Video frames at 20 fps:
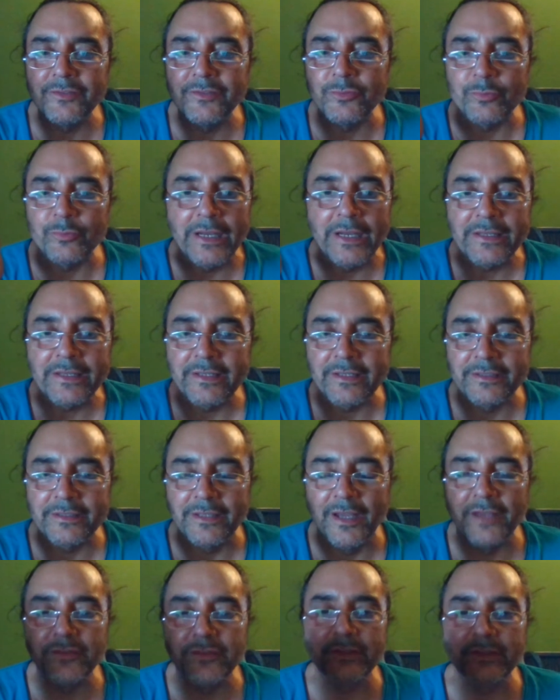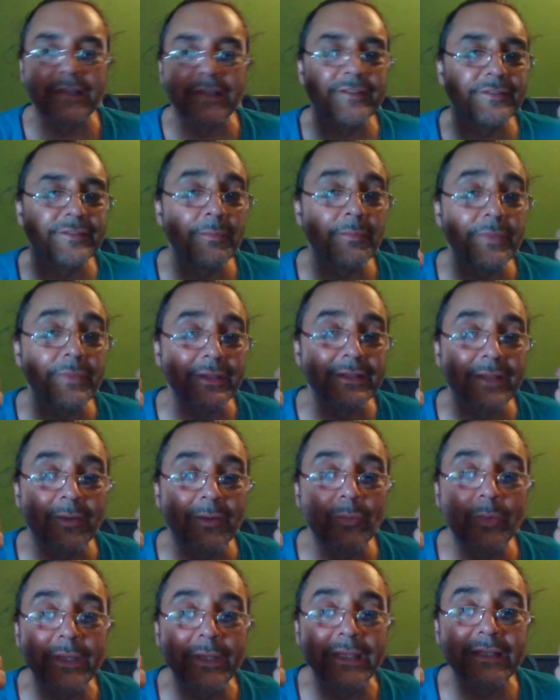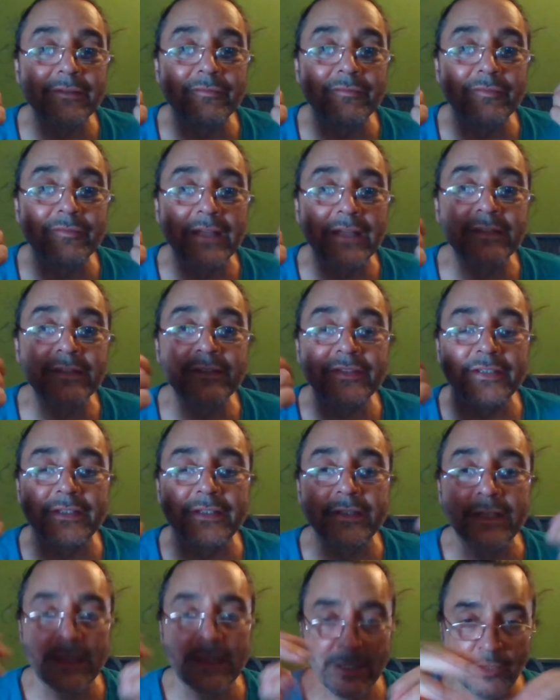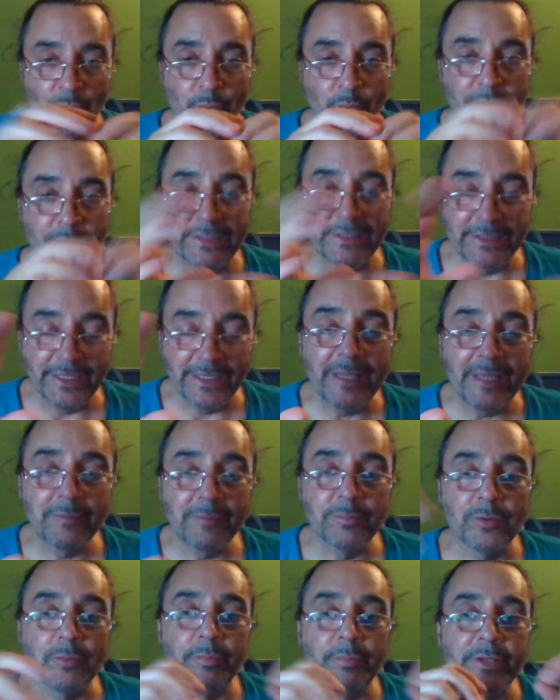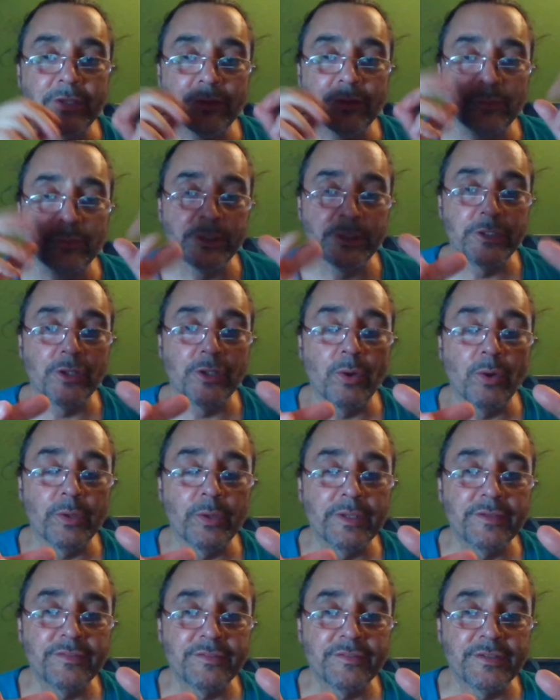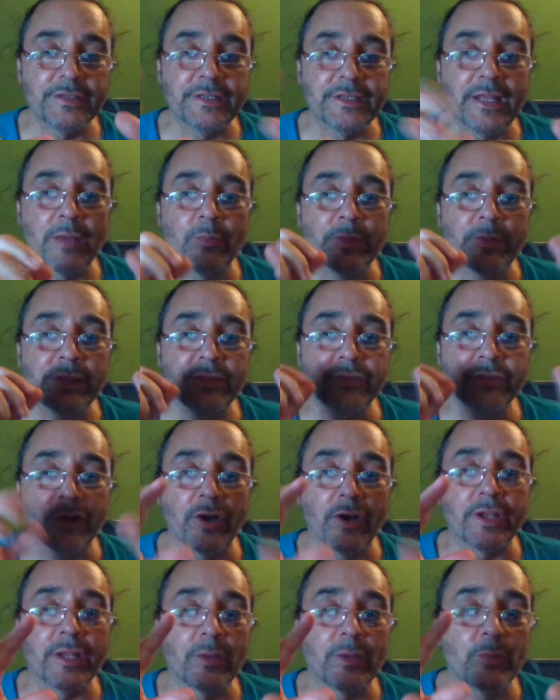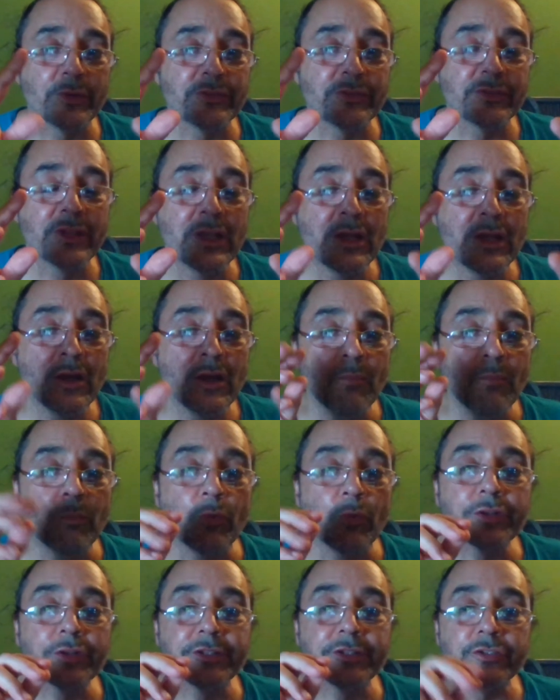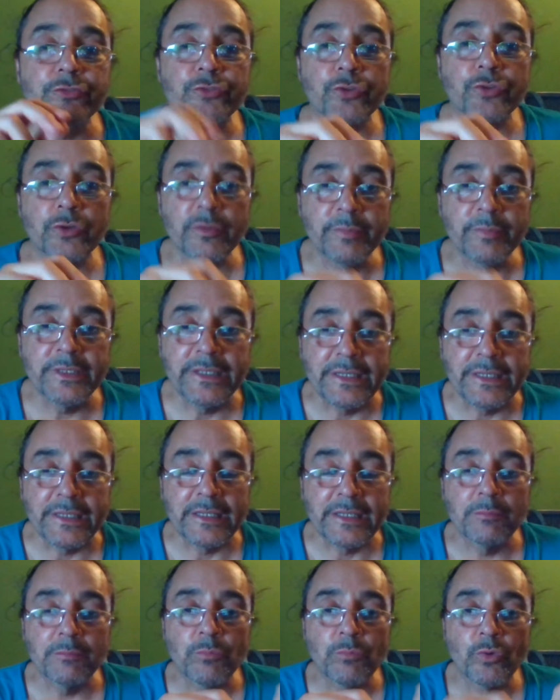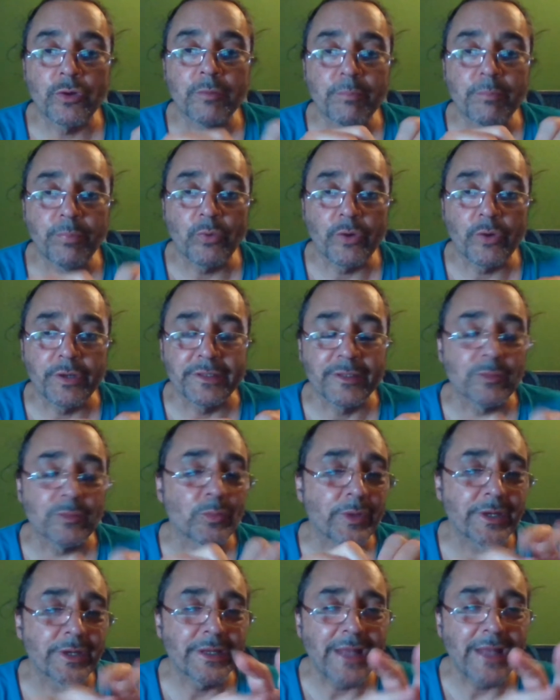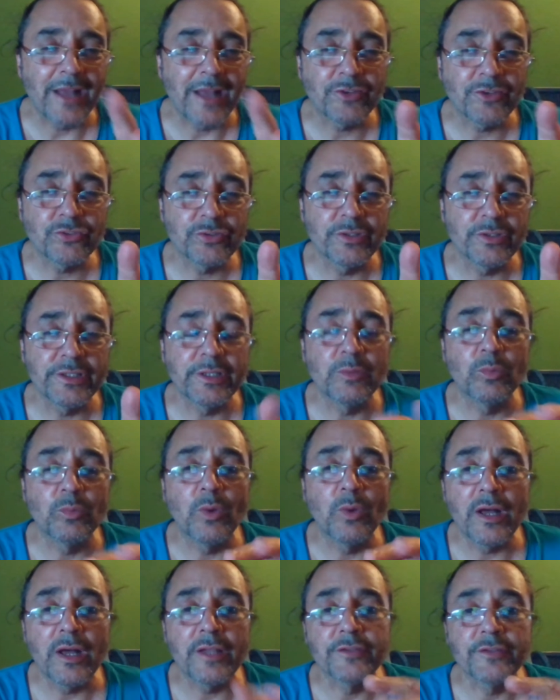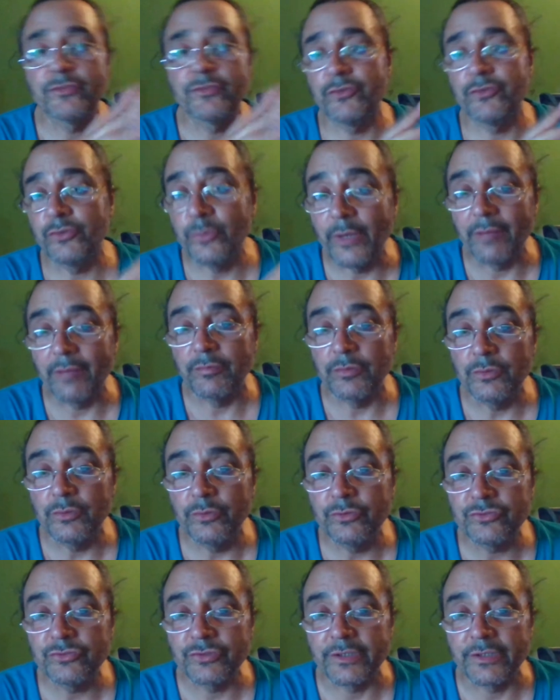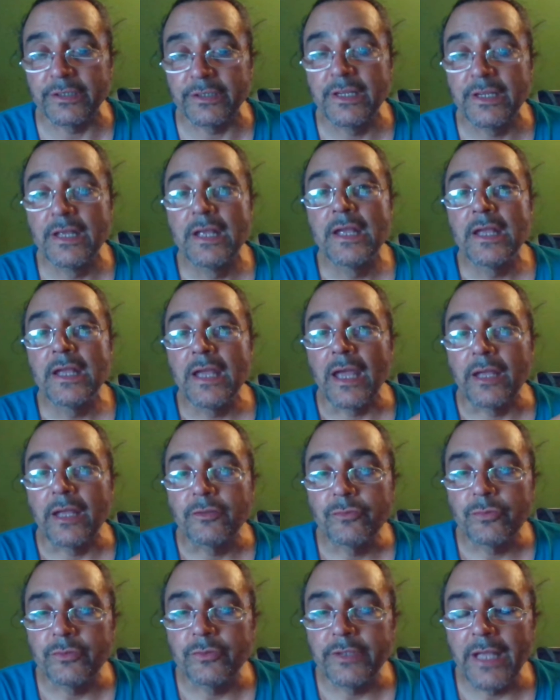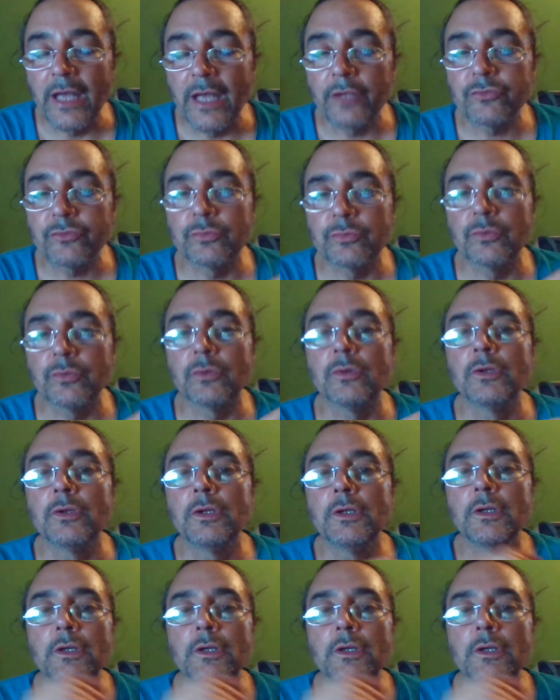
is recognizing. It's something that we invented, we labeled because we noticed it and we thought it was more determining and more important than what it actually was to evolution and to natural